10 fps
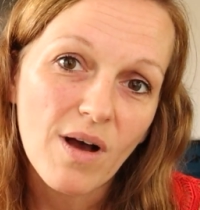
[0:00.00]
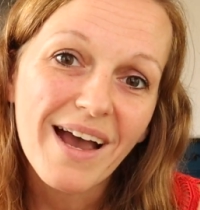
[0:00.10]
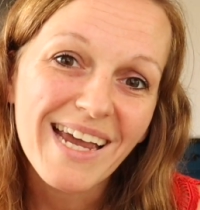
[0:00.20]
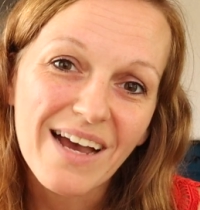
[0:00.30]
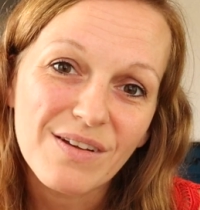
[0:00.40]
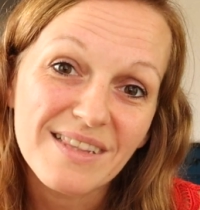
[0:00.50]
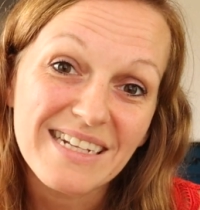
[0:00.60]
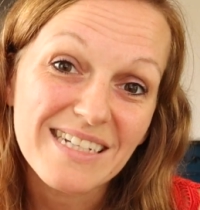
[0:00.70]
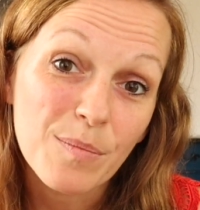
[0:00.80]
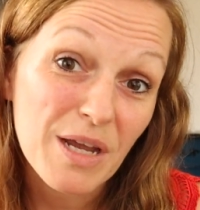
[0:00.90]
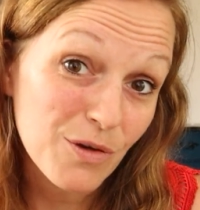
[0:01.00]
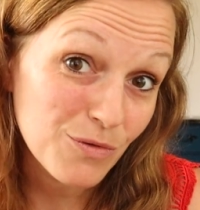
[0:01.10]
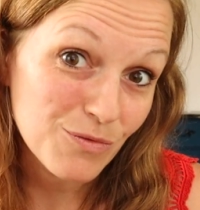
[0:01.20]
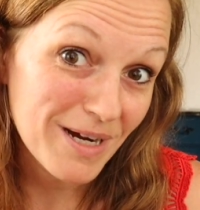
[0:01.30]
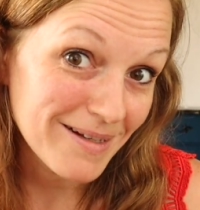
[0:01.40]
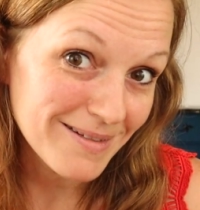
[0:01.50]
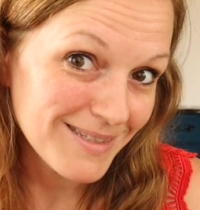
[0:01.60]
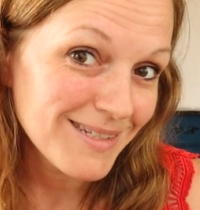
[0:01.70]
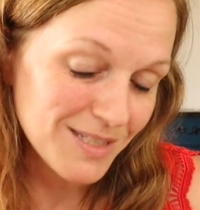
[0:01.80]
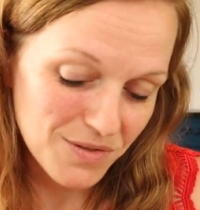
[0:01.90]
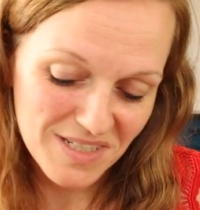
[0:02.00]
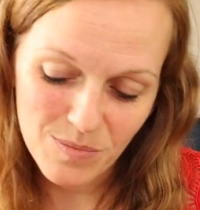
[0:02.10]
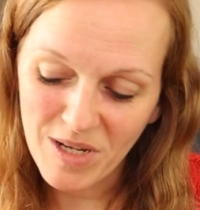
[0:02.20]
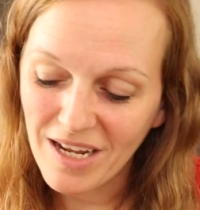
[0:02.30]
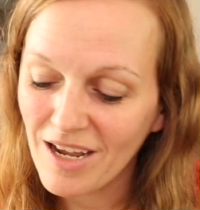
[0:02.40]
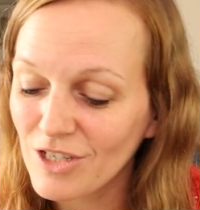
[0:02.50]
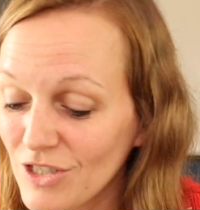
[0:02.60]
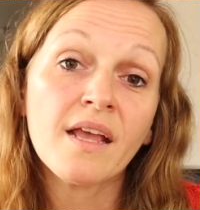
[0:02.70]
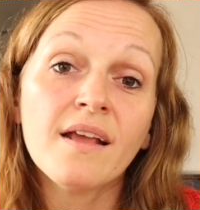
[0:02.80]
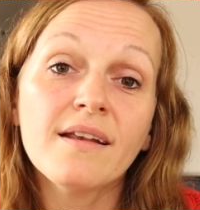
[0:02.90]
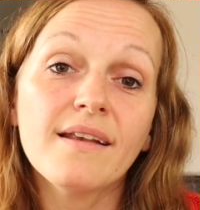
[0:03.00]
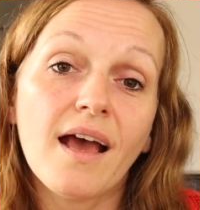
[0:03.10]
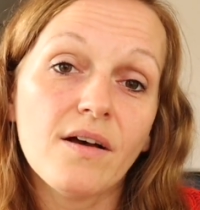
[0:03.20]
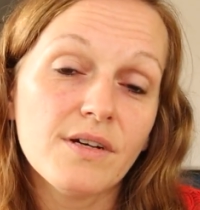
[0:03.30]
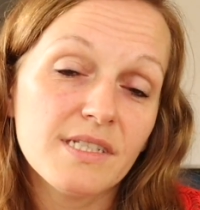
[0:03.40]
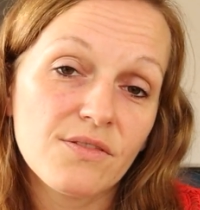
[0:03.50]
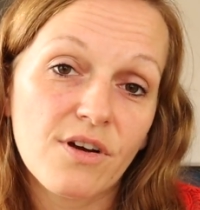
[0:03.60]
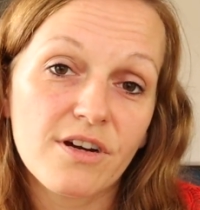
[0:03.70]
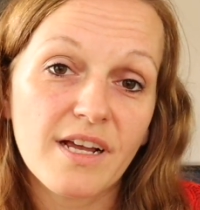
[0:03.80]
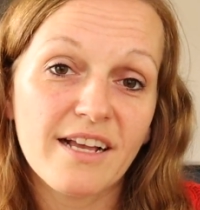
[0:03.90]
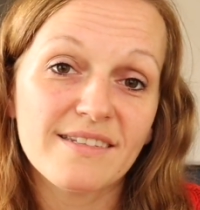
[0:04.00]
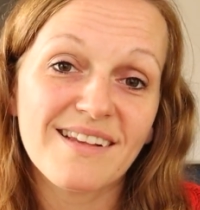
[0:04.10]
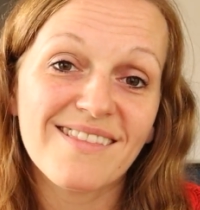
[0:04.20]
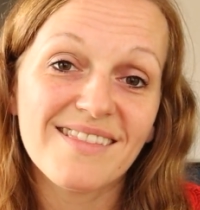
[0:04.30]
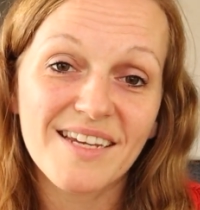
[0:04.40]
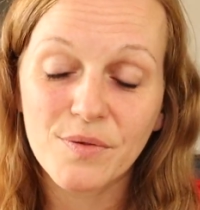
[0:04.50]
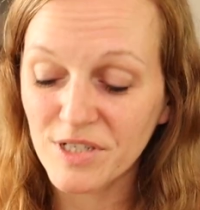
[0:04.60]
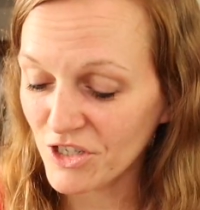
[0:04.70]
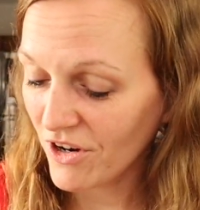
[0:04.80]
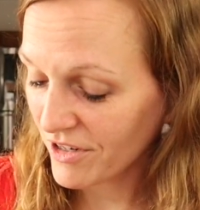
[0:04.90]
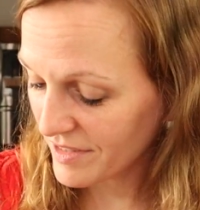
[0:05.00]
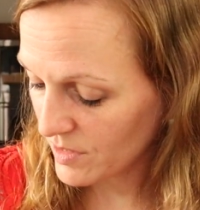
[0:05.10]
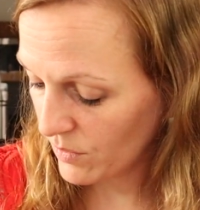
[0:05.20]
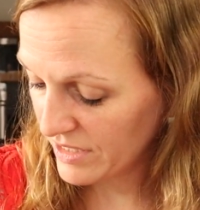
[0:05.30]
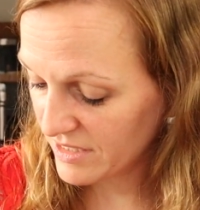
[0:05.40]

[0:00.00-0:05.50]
I haven't laid down my own rails, so to speak. Now, as far as language arts, we